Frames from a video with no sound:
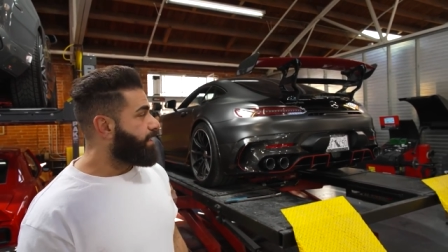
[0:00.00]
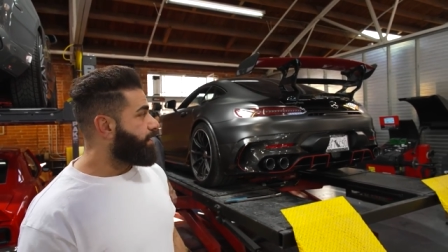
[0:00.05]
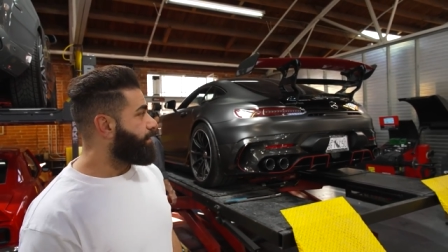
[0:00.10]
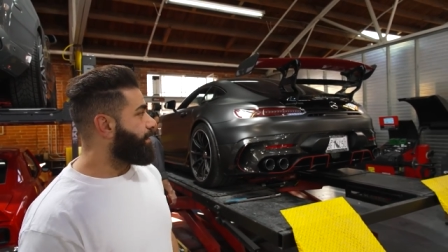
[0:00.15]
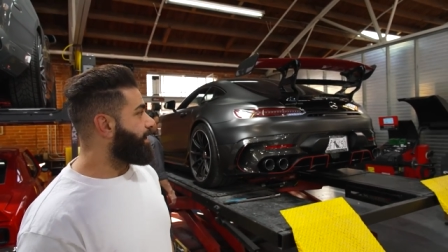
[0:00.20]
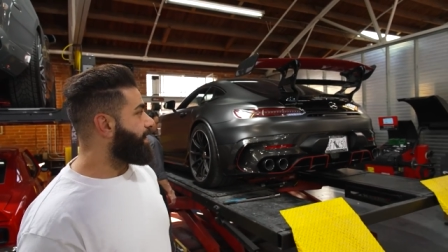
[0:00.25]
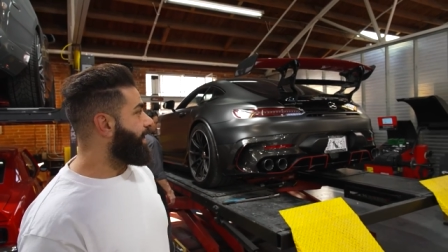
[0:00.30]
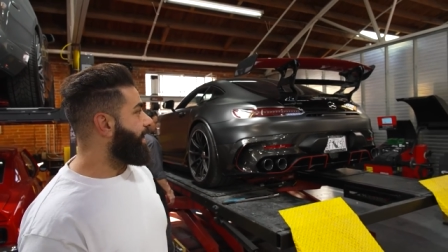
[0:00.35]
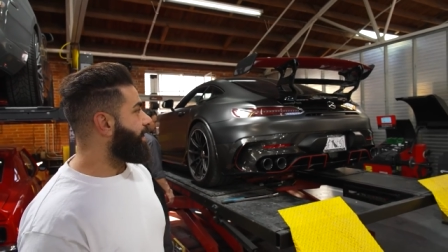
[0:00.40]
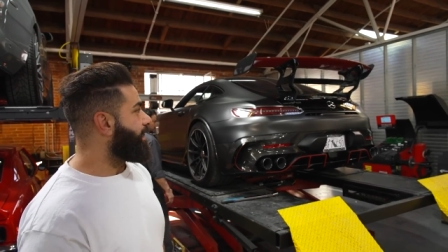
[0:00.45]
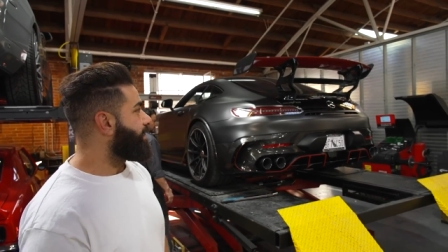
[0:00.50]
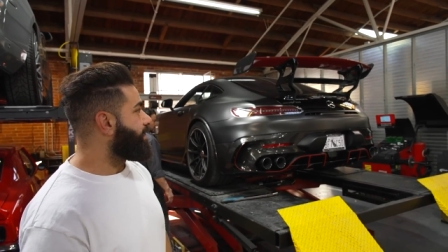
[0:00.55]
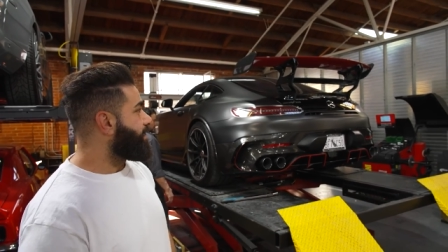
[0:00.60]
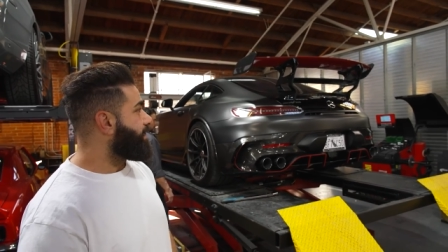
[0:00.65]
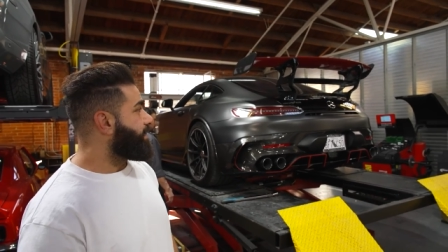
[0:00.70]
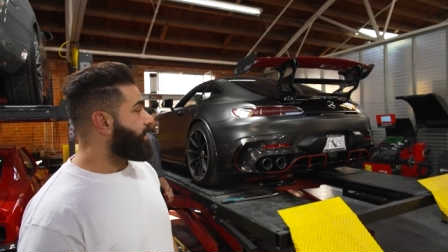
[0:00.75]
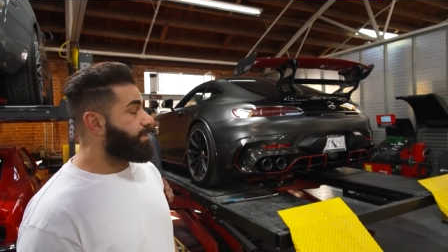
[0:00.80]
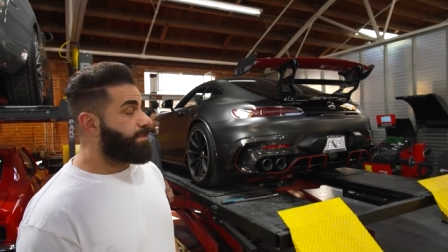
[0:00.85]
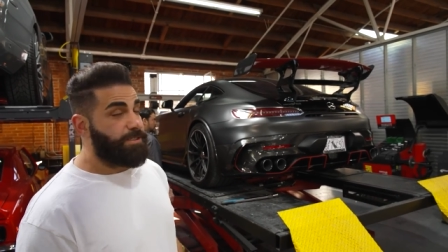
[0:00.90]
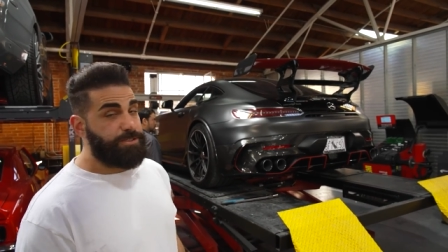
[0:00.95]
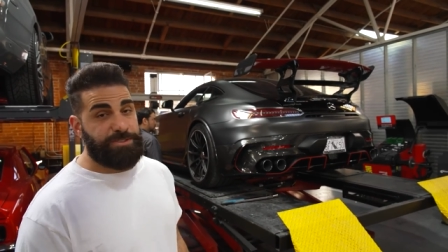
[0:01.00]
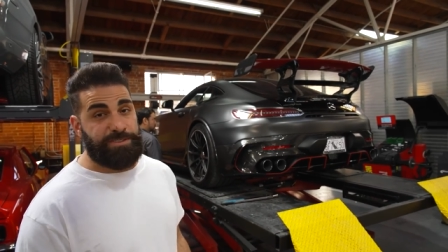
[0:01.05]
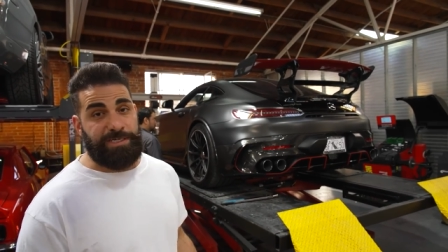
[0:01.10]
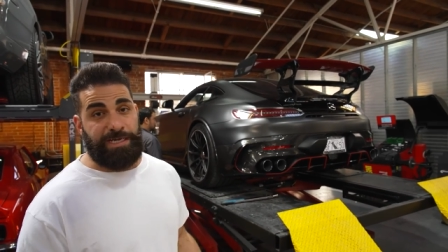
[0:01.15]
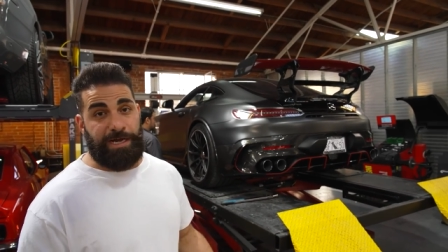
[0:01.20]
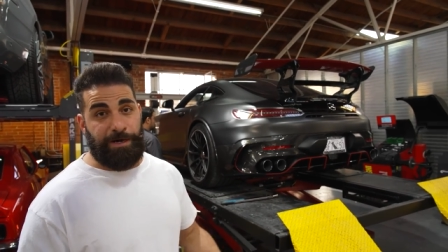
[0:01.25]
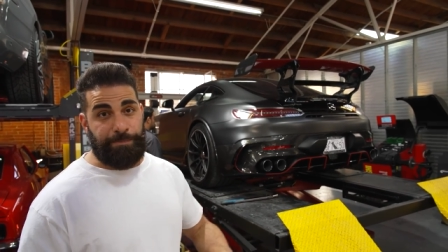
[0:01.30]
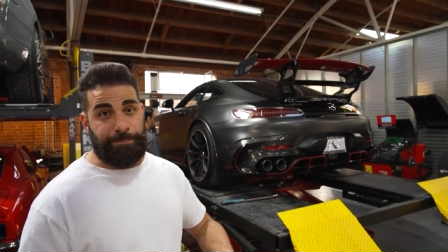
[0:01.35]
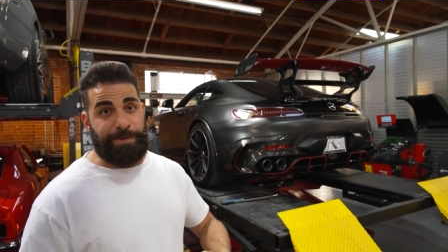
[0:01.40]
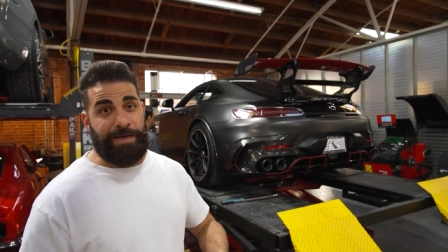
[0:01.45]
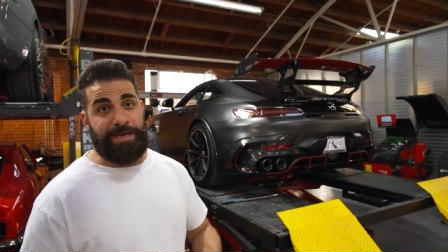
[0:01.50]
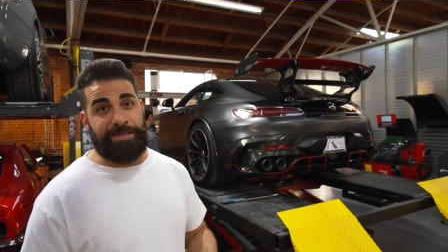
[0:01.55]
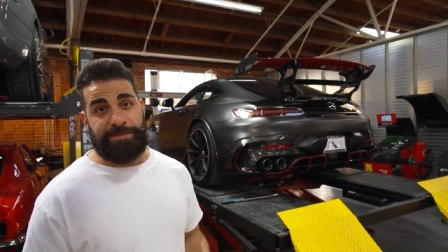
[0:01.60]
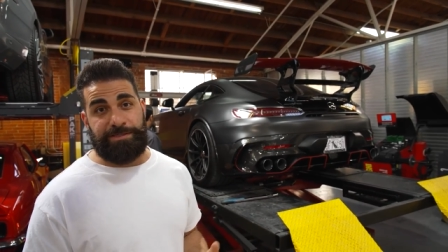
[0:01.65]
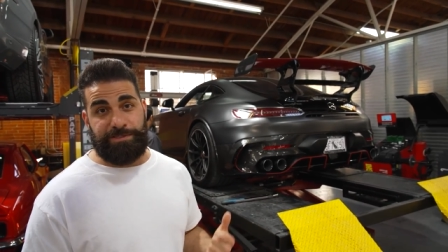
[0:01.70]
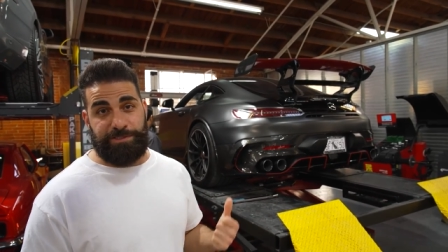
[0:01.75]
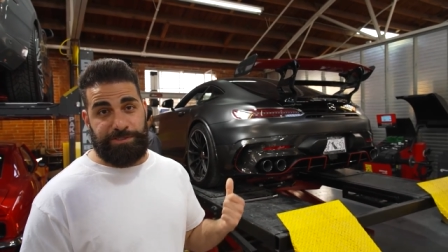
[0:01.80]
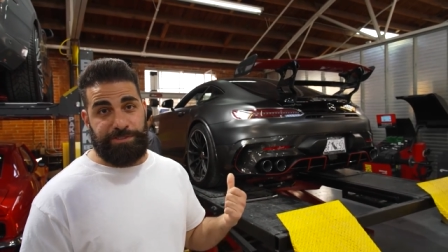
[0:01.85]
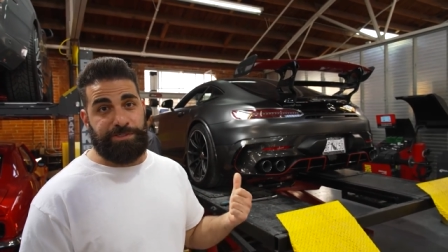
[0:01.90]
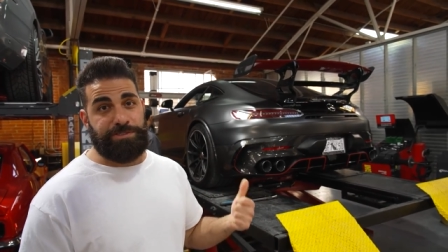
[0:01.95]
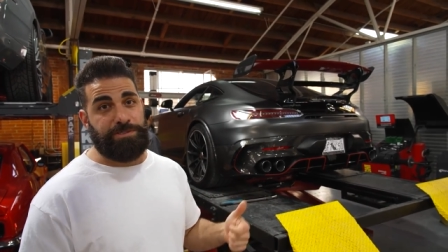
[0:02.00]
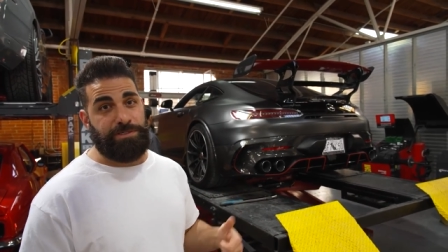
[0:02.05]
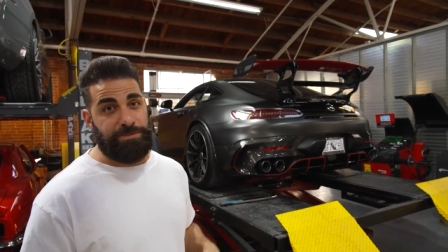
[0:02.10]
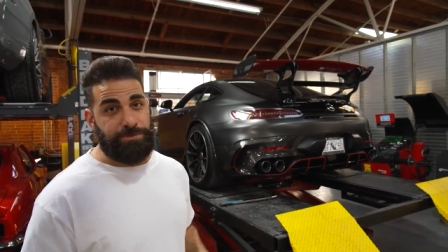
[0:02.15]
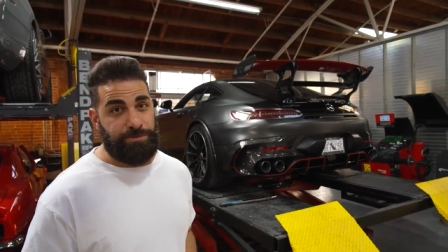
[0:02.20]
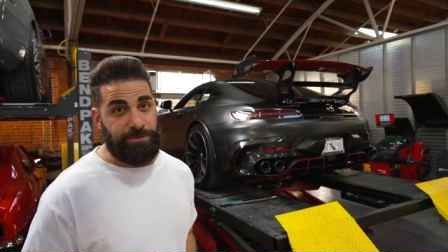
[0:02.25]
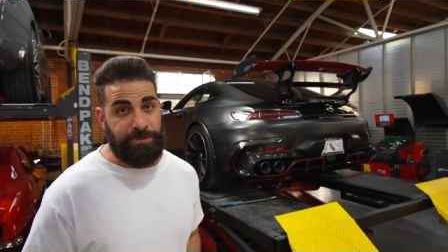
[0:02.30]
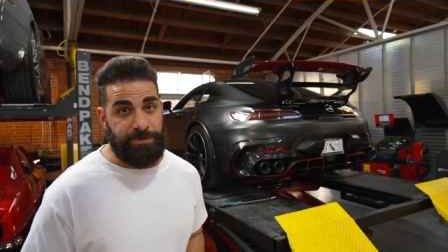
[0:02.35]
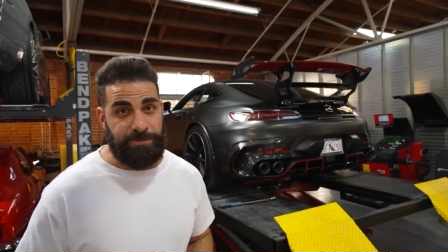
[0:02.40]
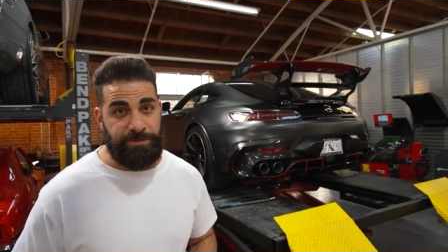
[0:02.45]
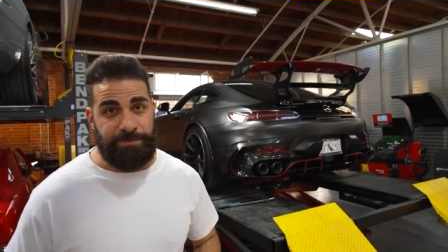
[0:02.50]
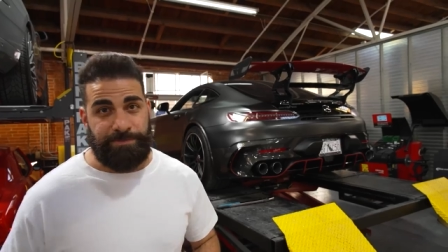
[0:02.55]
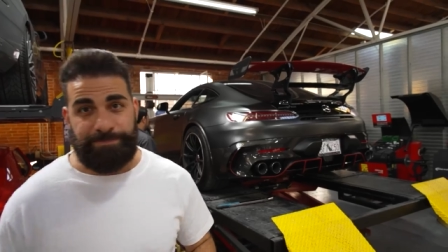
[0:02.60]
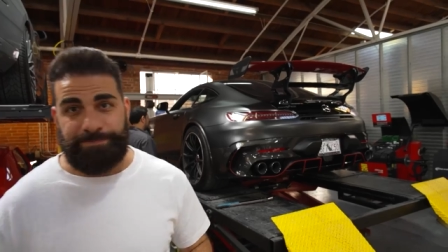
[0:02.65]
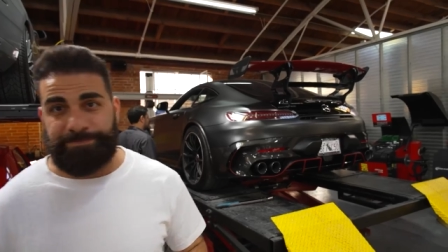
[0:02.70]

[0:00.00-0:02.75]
But yeah, let's see how bad this looks on the road.